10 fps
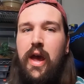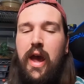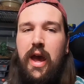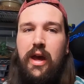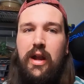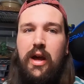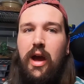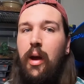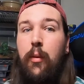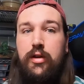And
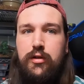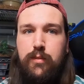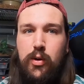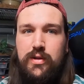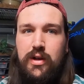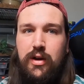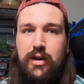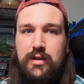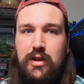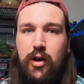I must have posted it on
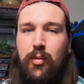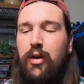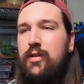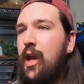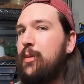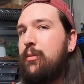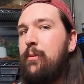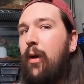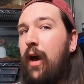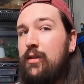Instagram. A lot of times if
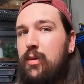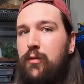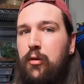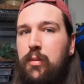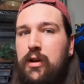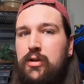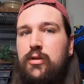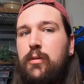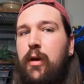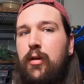people ask me for
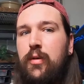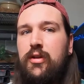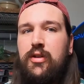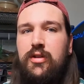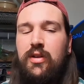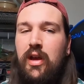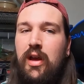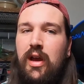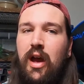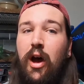pictures or parent pictures,
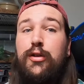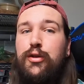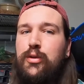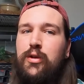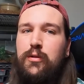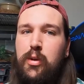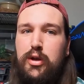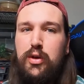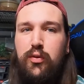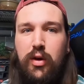I'll use those
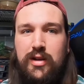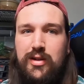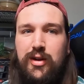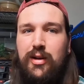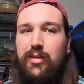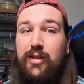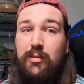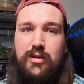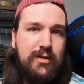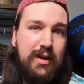pictures for Instagram because
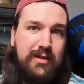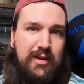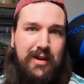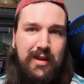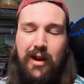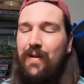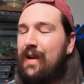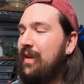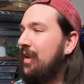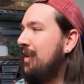I'm just lazy like that,
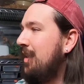right?